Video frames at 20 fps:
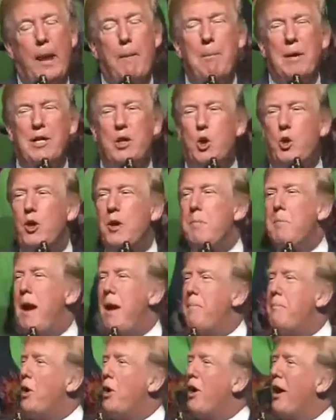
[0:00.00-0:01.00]
But you
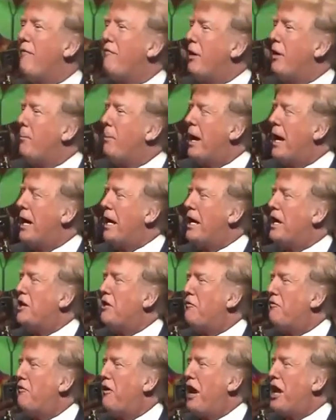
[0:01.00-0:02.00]
remember everybody in
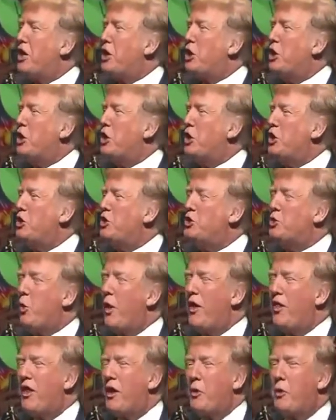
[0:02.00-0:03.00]
the fake news
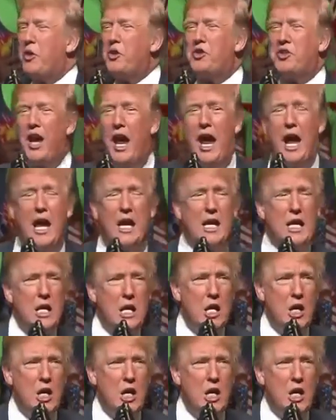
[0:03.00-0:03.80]
where they were saying,